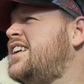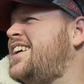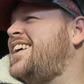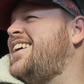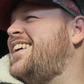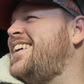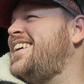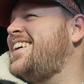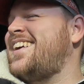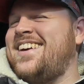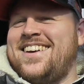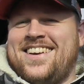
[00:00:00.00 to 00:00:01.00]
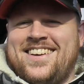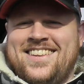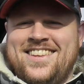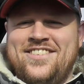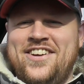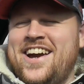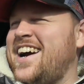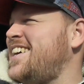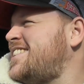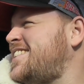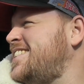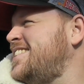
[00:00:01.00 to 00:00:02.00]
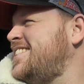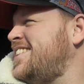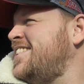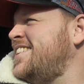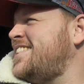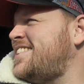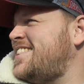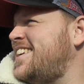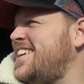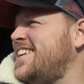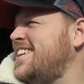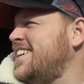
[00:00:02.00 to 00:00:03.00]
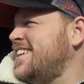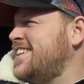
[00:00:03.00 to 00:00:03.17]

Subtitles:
The reactions on this thing.